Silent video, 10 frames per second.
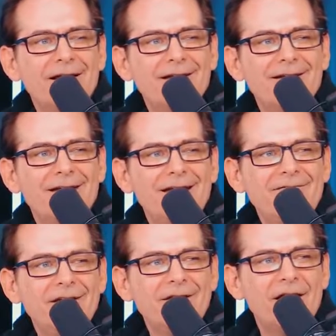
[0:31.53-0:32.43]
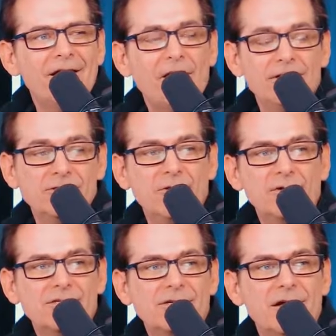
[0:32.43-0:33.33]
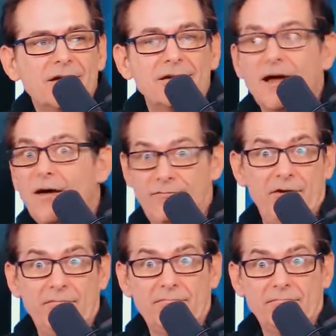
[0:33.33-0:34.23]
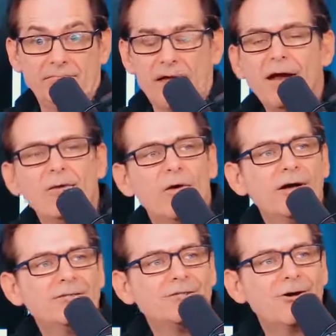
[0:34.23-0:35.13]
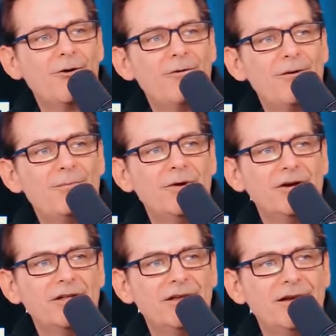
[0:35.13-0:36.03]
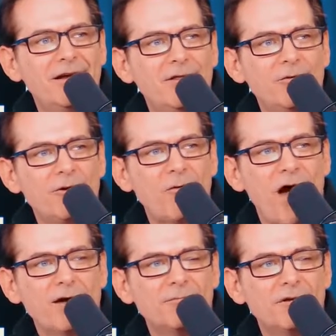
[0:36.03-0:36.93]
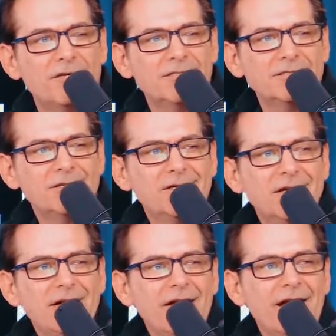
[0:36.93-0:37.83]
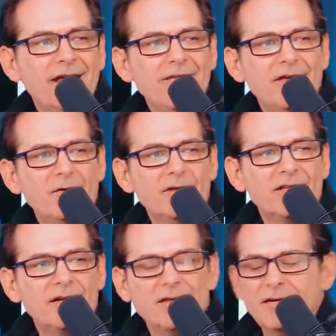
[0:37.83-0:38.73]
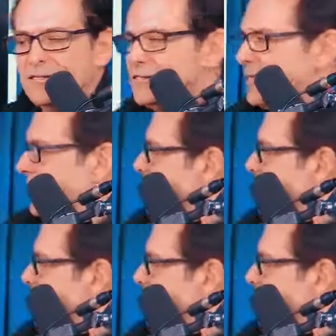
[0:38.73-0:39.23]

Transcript: An evening, and so does Gaddafi. Anyway, so Bill Clinton, Hillary Rodham Clinton, an evening with the Clintons.